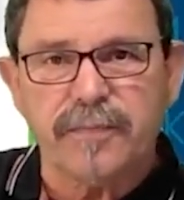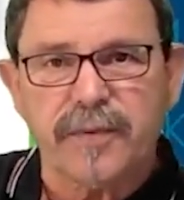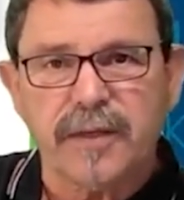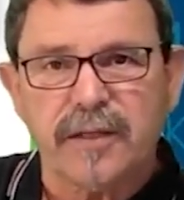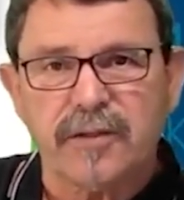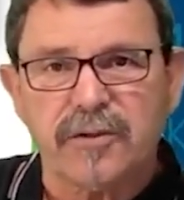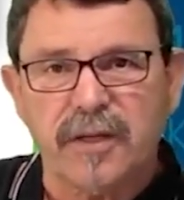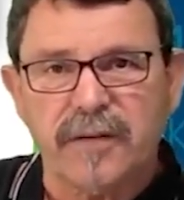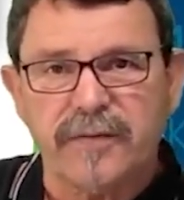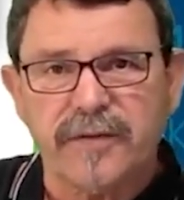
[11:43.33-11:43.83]

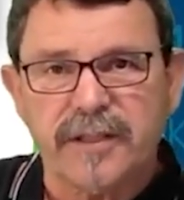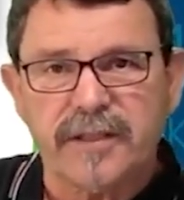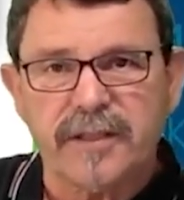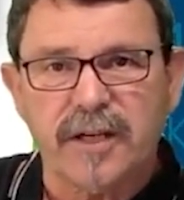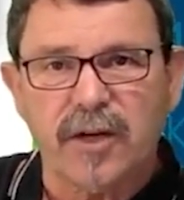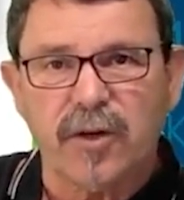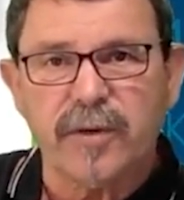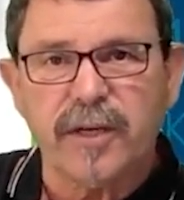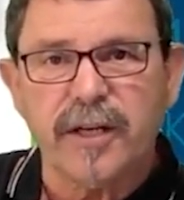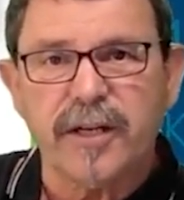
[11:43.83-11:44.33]

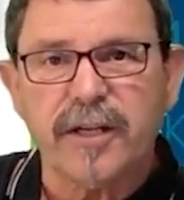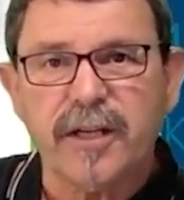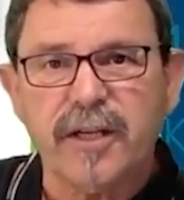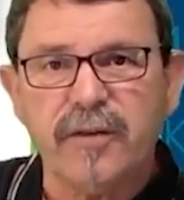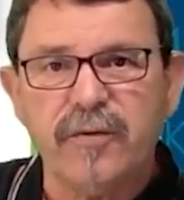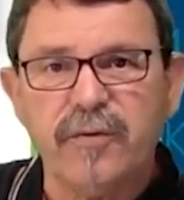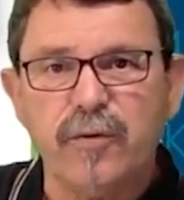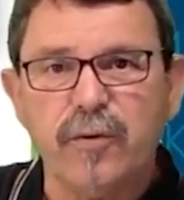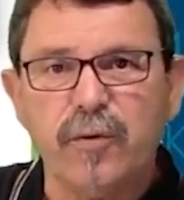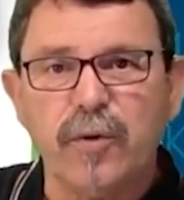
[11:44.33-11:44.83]
and
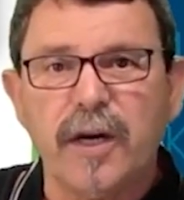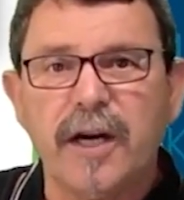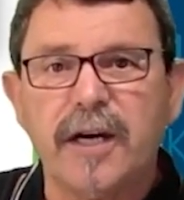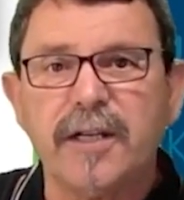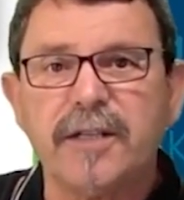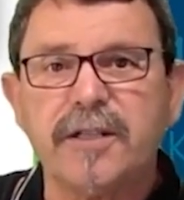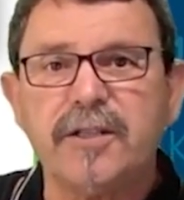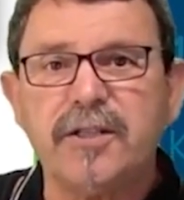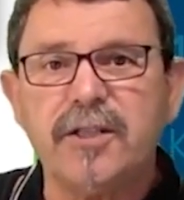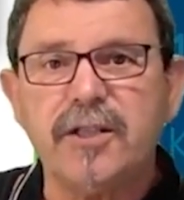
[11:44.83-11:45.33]
give you
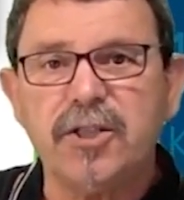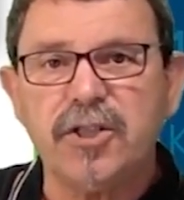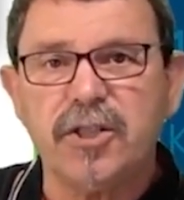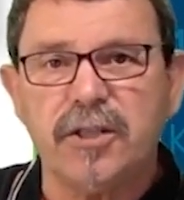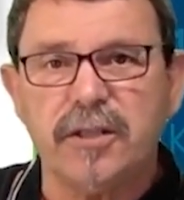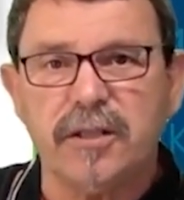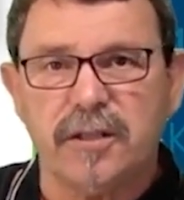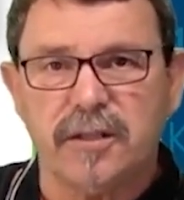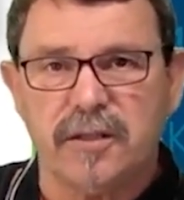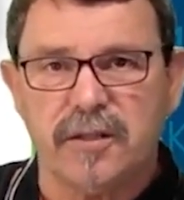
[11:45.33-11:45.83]

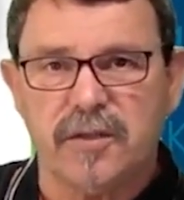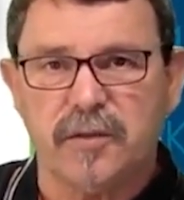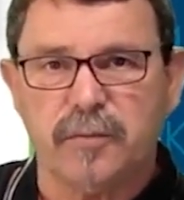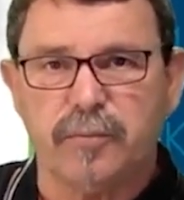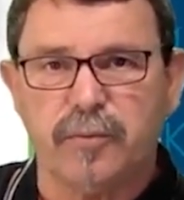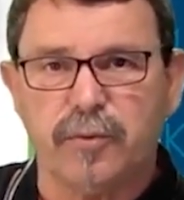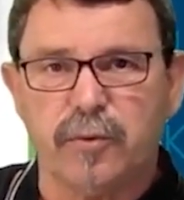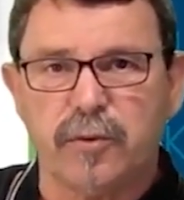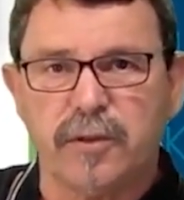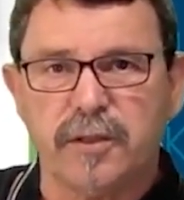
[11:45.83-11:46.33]
additional
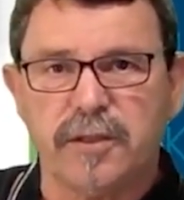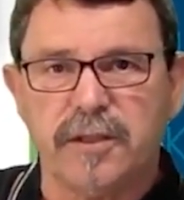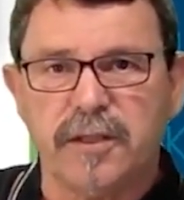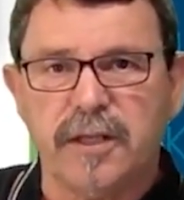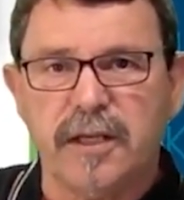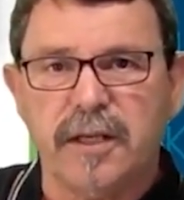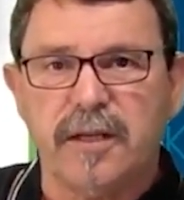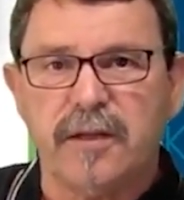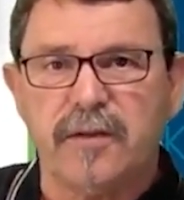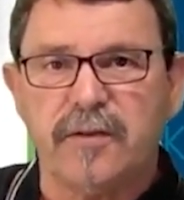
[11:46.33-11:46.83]
support
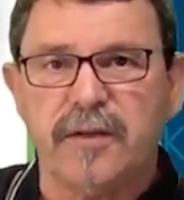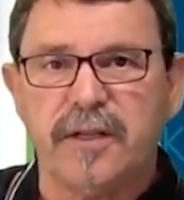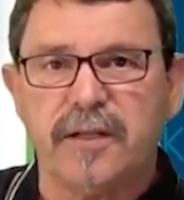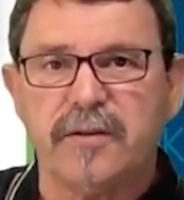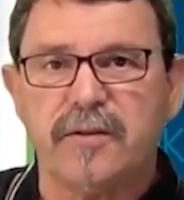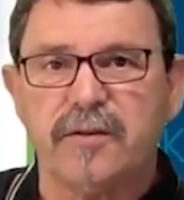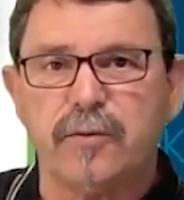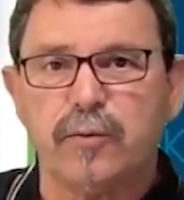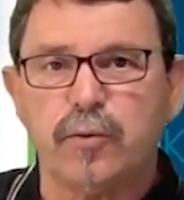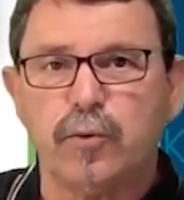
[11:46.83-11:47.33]

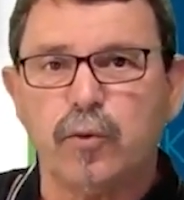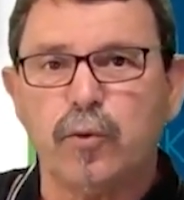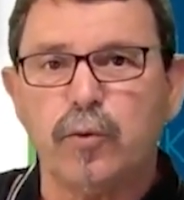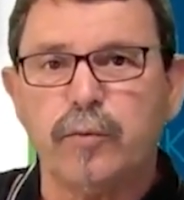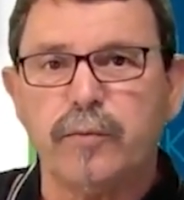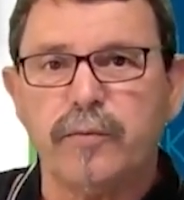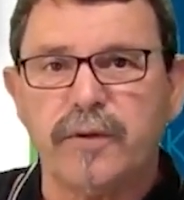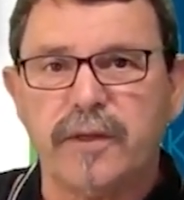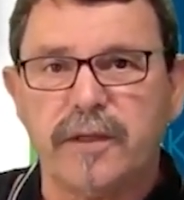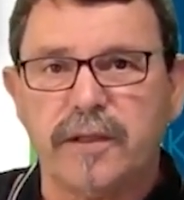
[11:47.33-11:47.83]
that the
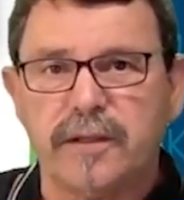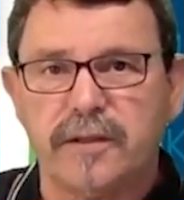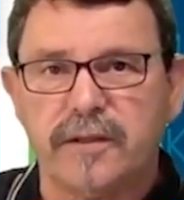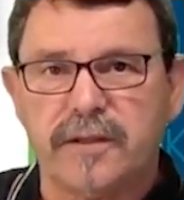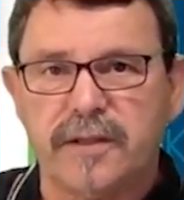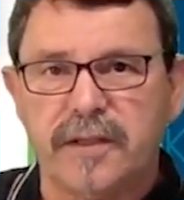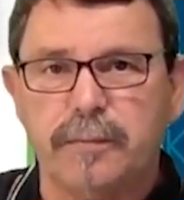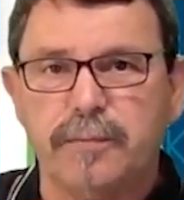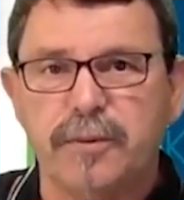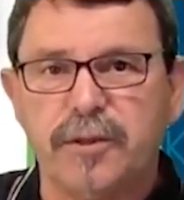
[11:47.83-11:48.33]
room, the
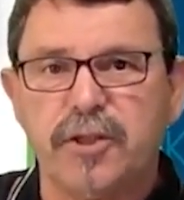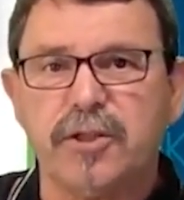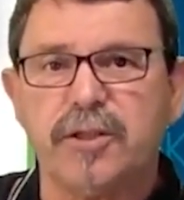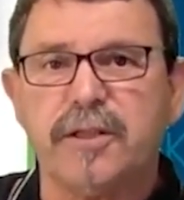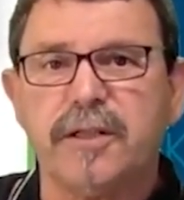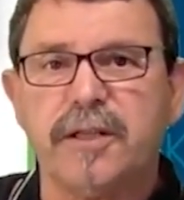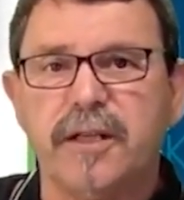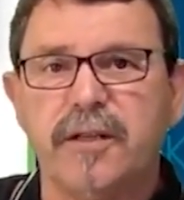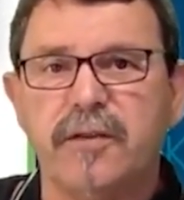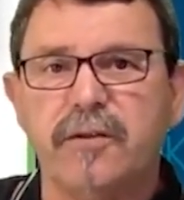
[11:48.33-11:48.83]
temperature
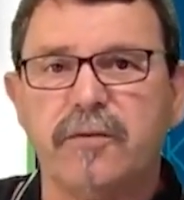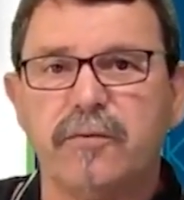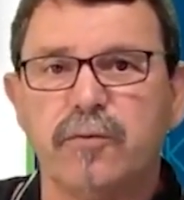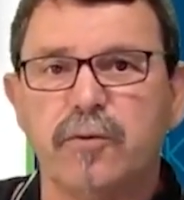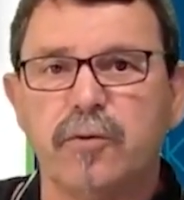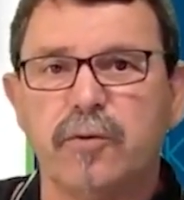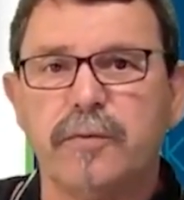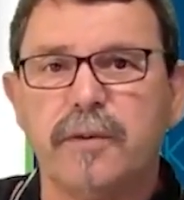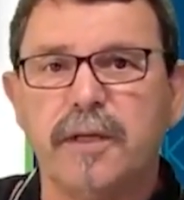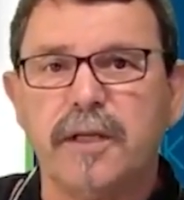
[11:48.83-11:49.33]
in the
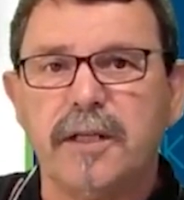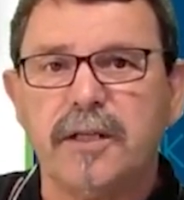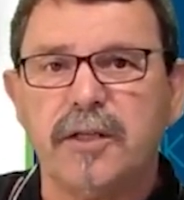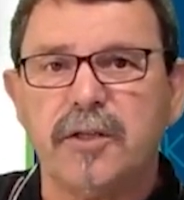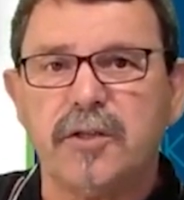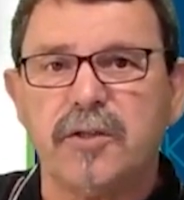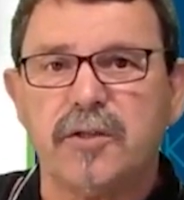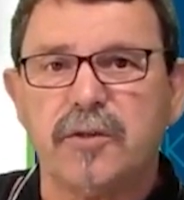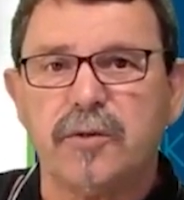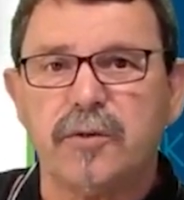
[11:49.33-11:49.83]
room
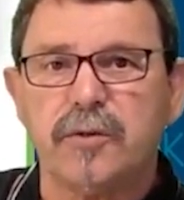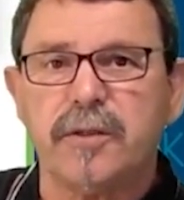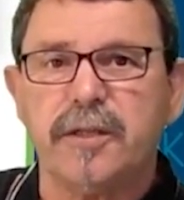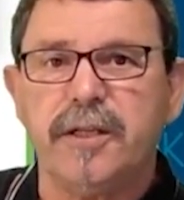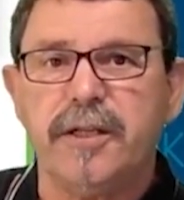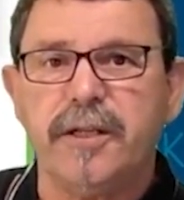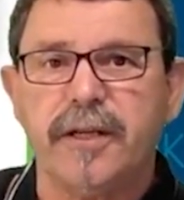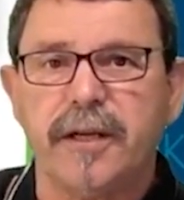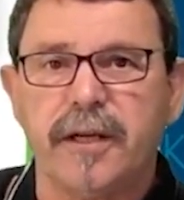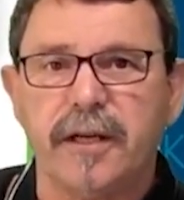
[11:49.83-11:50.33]
is not
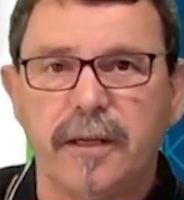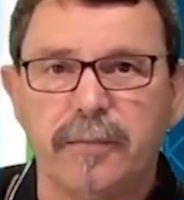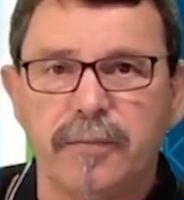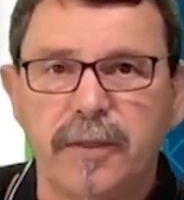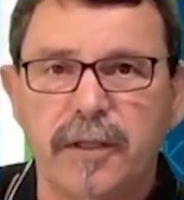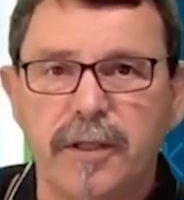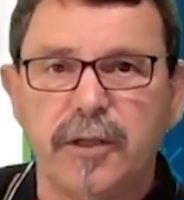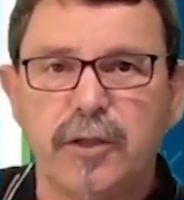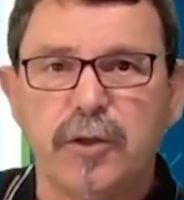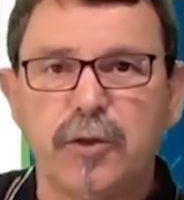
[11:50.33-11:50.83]
heating up
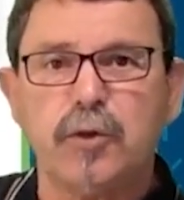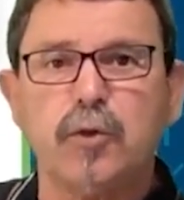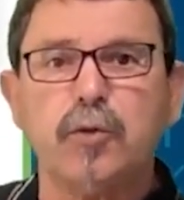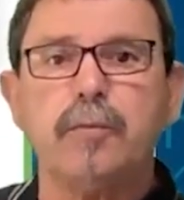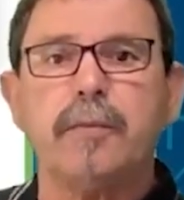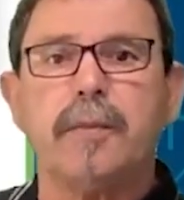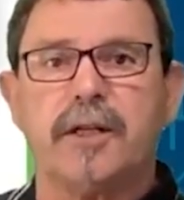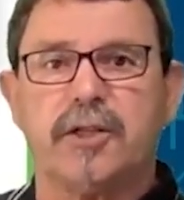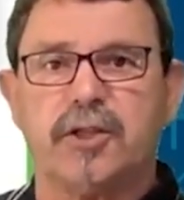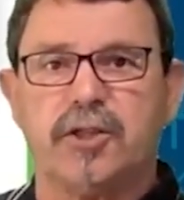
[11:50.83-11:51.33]
too
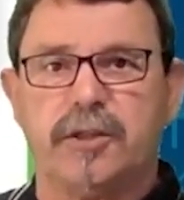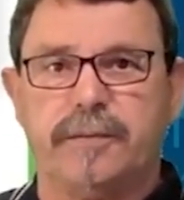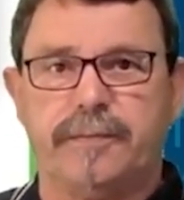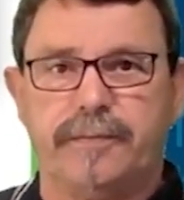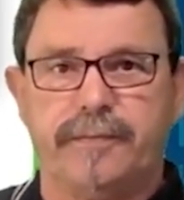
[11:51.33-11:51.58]
much.